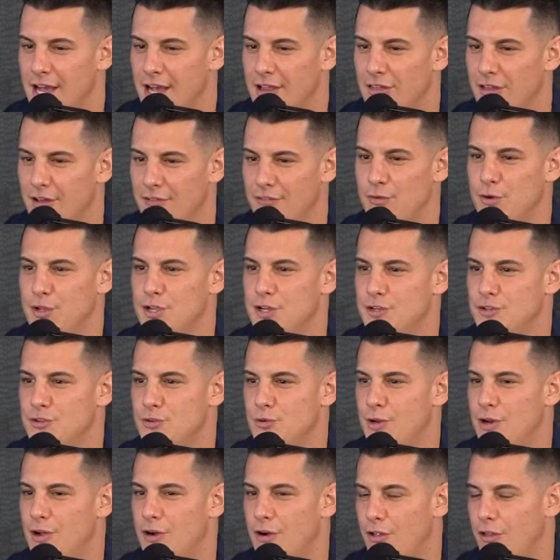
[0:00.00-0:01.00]
I love what you're
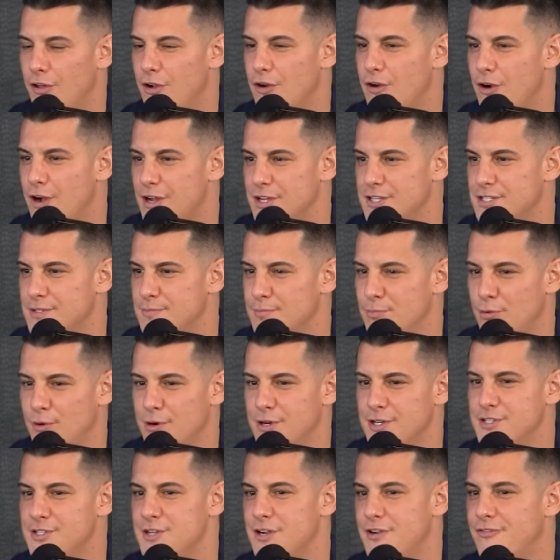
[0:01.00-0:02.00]
doing all across the
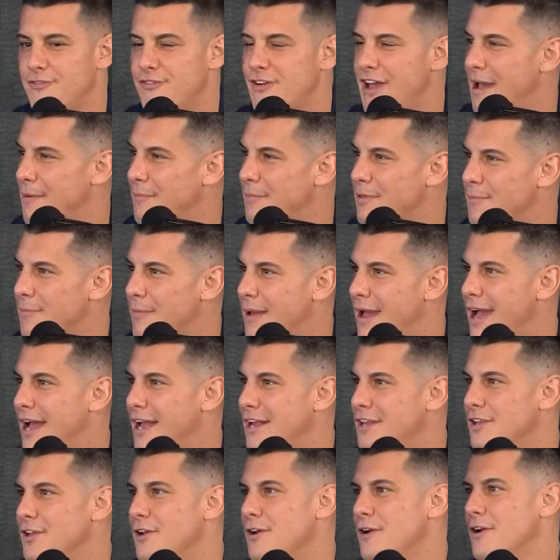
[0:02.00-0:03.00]
board. Is you're a family
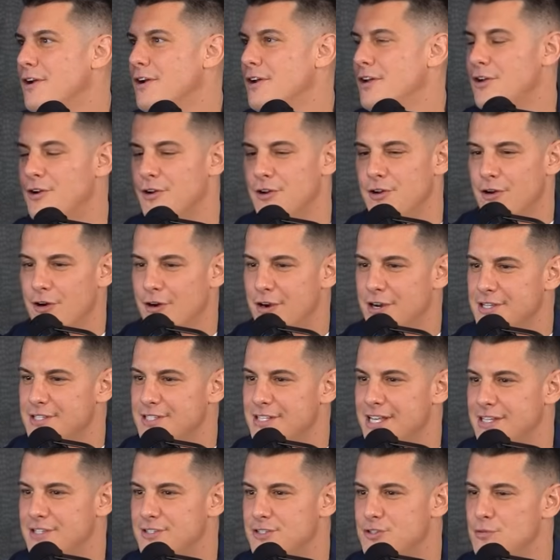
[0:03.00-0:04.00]
man, you're an
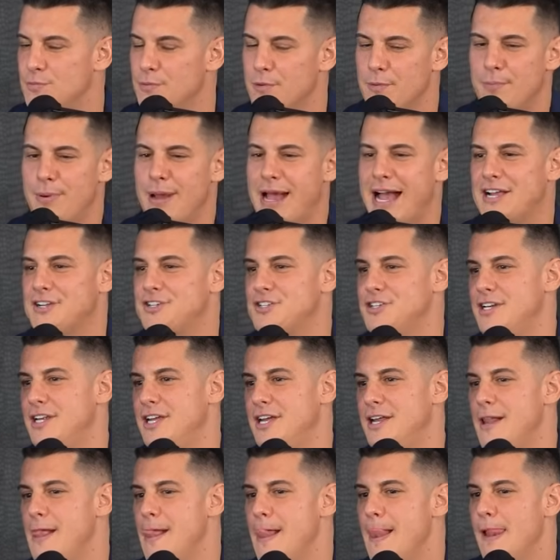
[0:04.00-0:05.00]
artist that's super
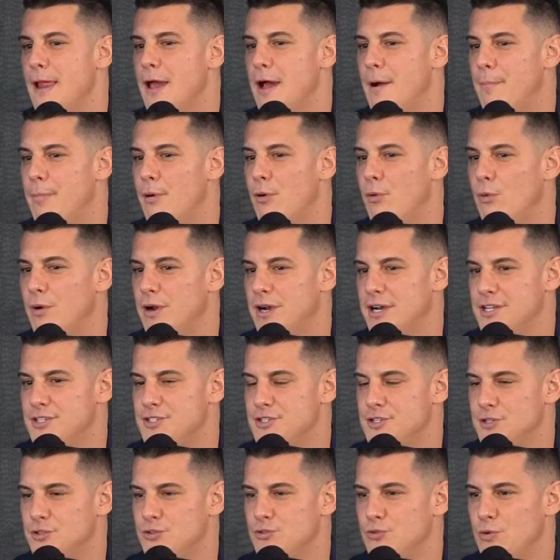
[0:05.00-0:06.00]
passionate about what it
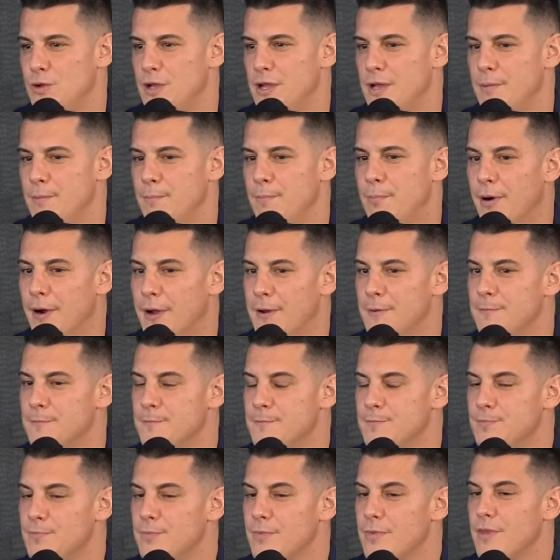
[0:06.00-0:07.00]
is you're doing, but
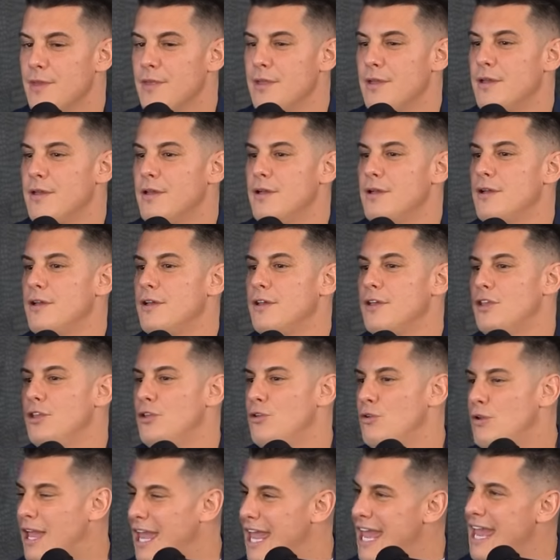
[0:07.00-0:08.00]

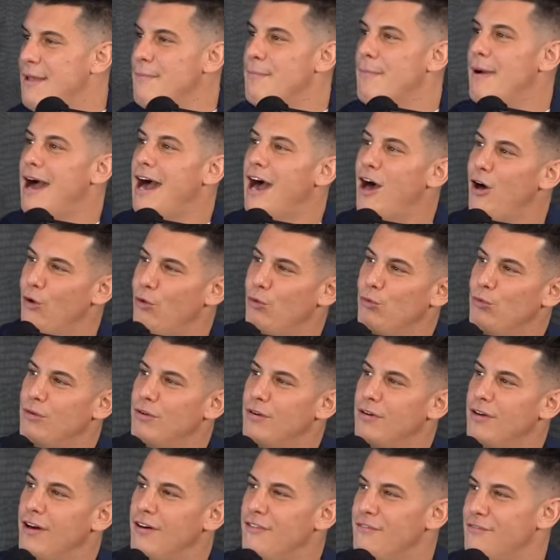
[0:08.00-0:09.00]
you came out
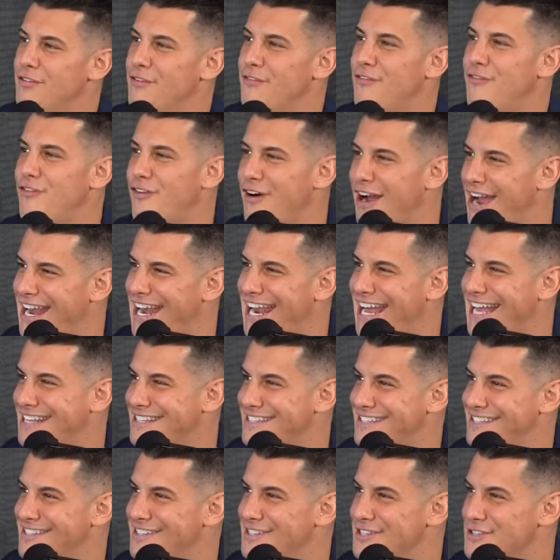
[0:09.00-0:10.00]
of the
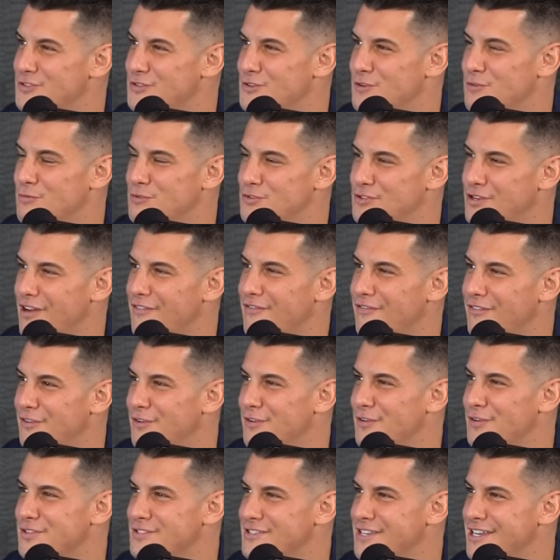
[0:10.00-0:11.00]
finance industry, which I
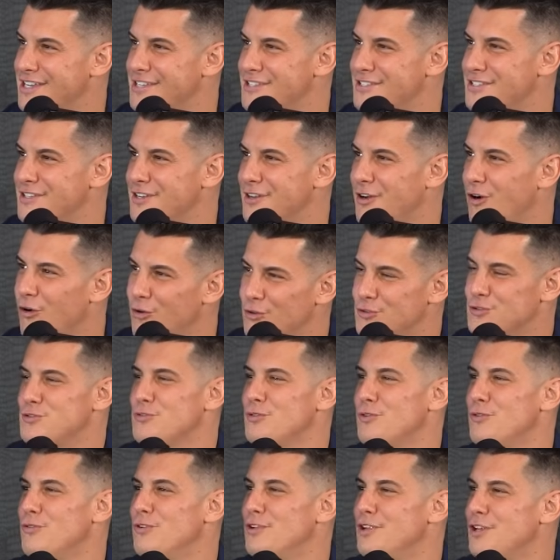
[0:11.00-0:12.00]
feel is
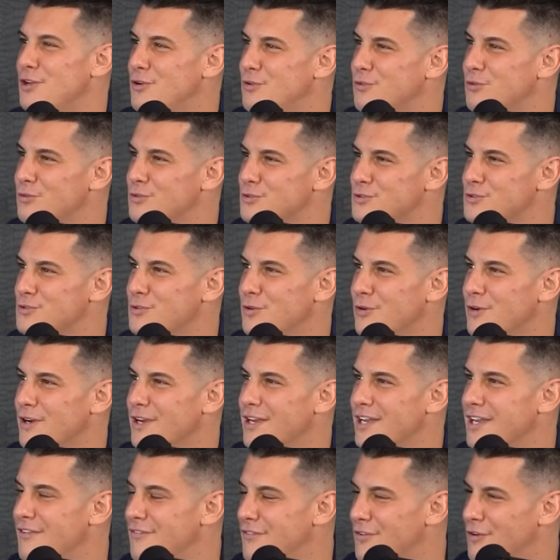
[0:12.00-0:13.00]
also a really cool
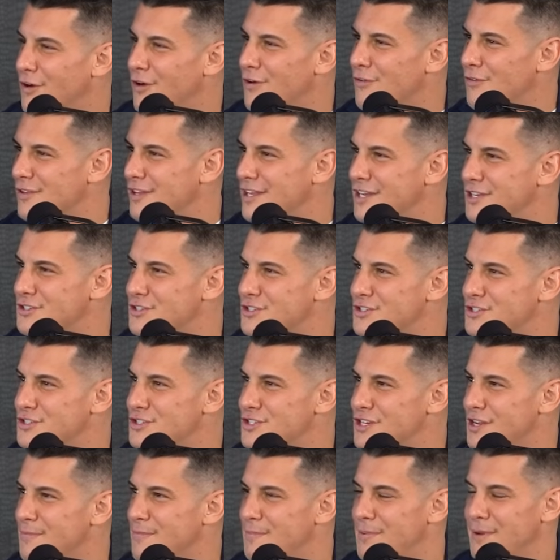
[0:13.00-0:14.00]
story given our
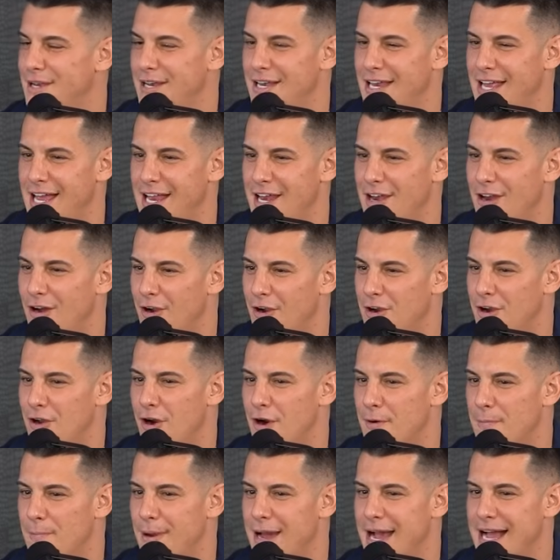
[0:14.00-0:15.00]
relationship and on
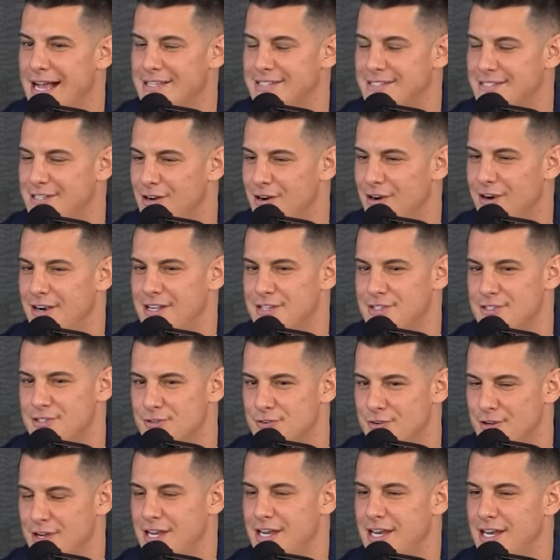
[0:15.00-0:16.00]
our past and our
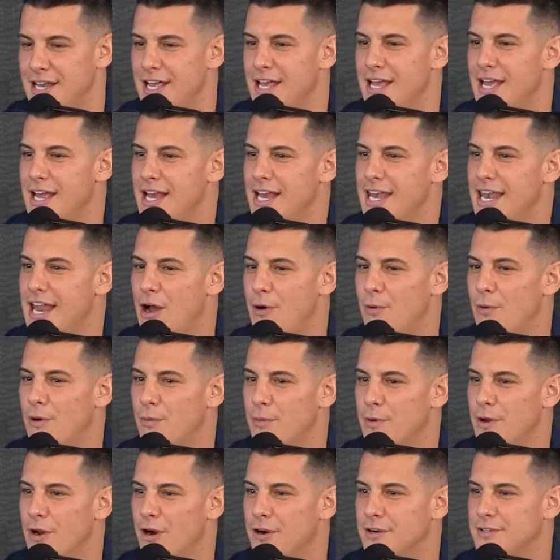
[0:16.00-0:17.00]
history and now
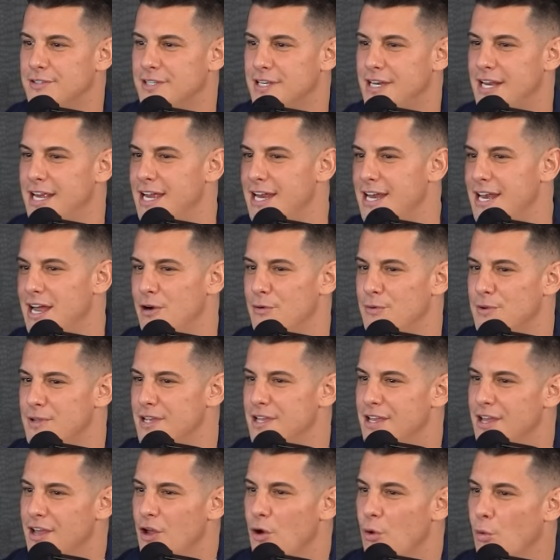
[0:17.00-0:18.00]
where we are today and how
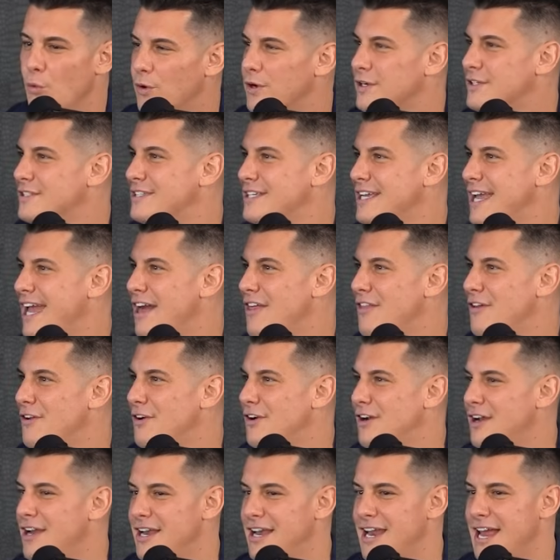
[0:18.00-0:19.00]
we work
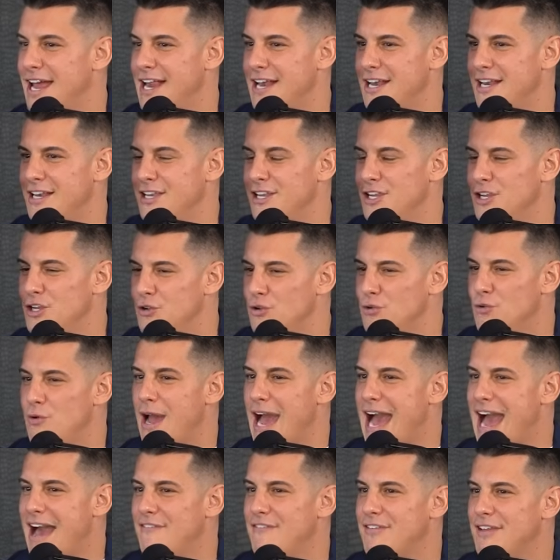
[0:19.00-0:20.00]
together, and you
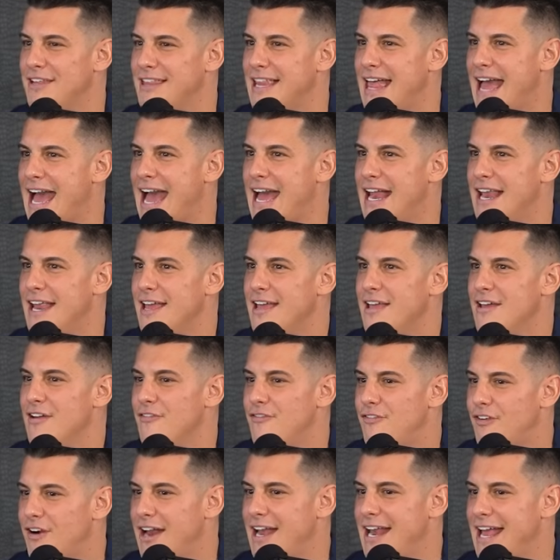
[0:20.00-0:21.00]
having that
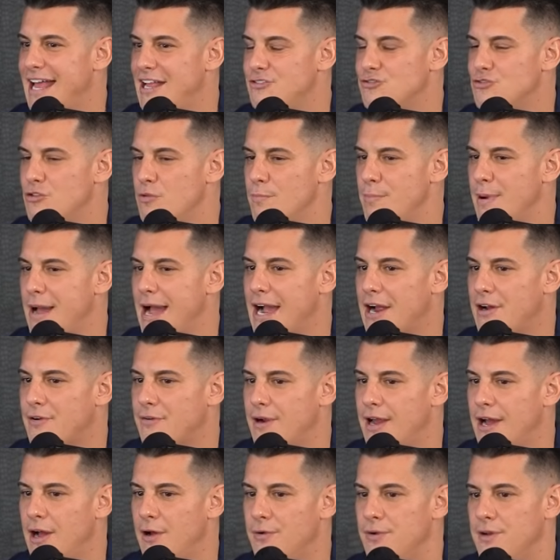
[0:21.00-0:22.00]
financial
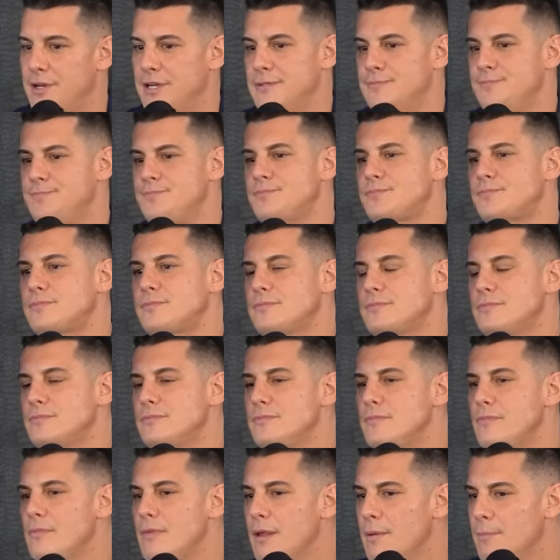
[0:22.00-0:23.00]
background and
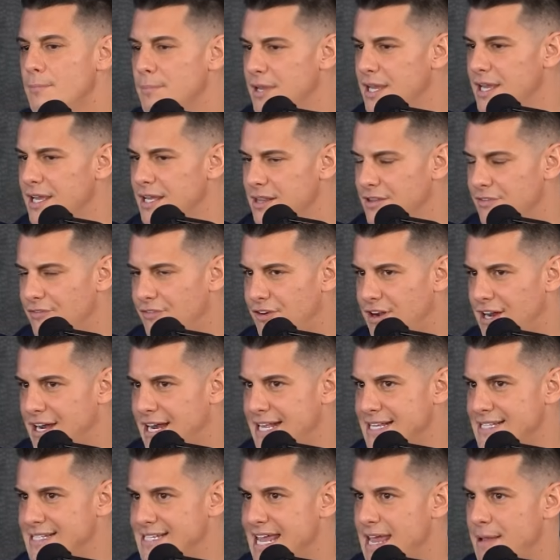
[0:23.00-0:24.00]
being in the
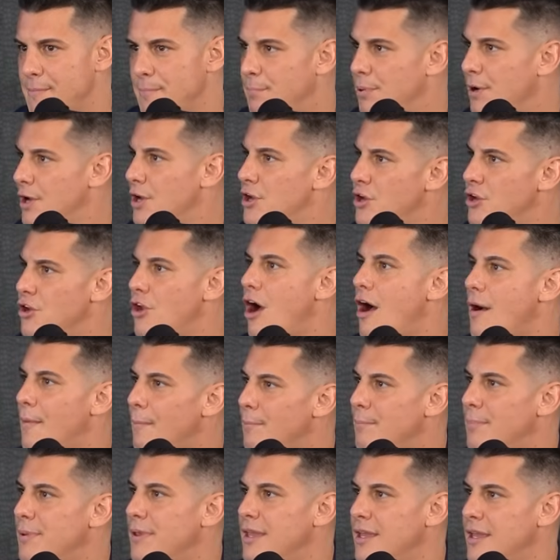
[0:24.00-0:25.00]
finance game, but
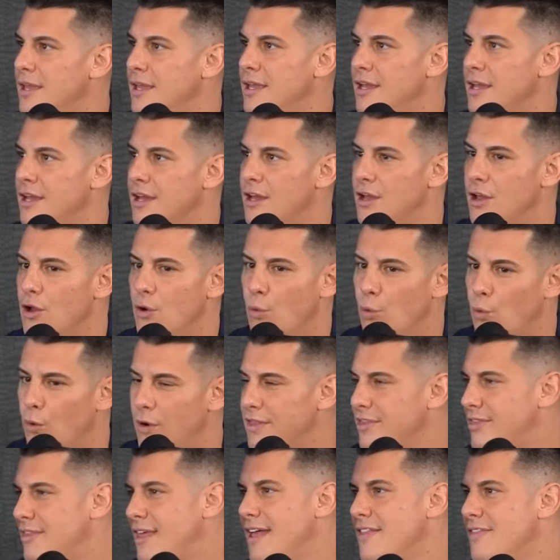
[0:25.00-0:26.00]
not being
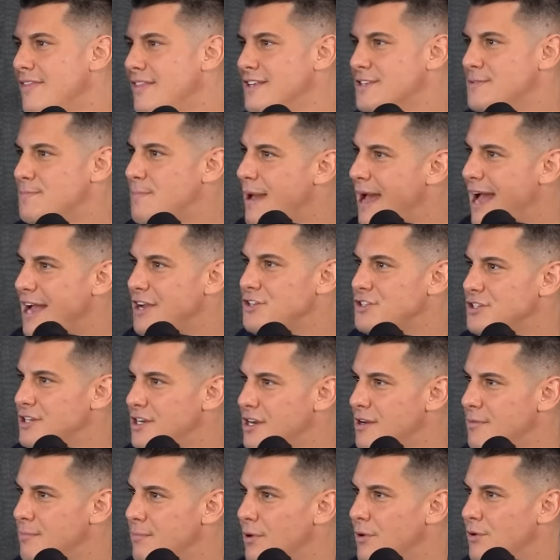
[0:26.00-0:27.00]
1/10 as
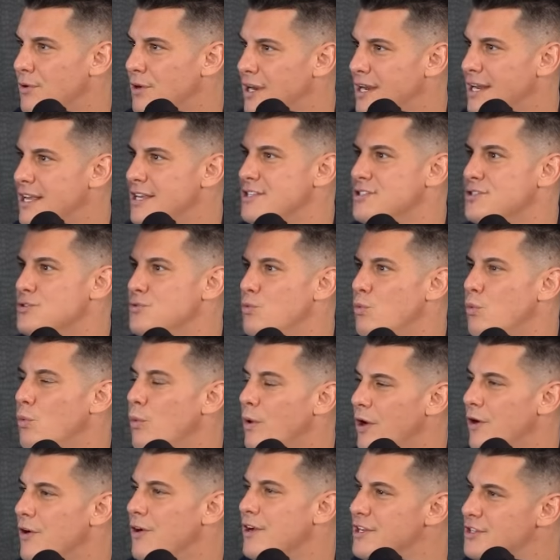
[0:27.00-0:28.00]
passionate about it as
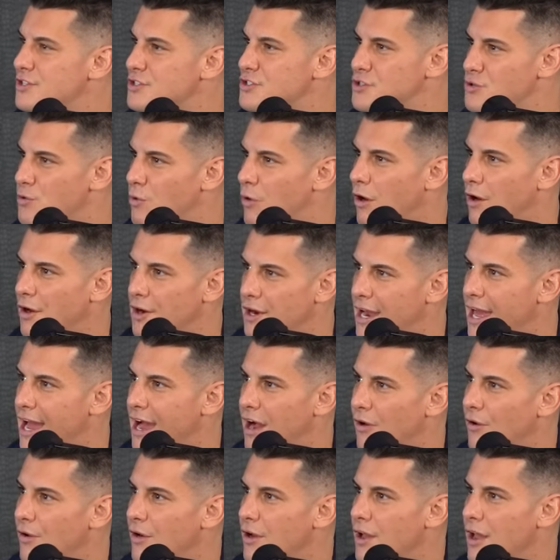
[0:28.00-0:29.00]
where it is you are
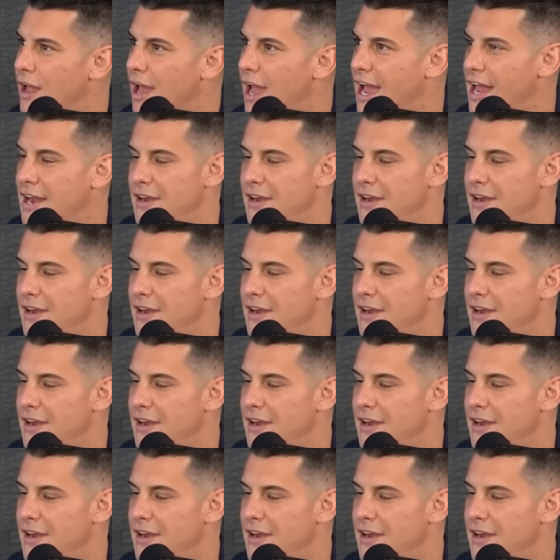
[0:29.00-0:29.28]
now. Yeah.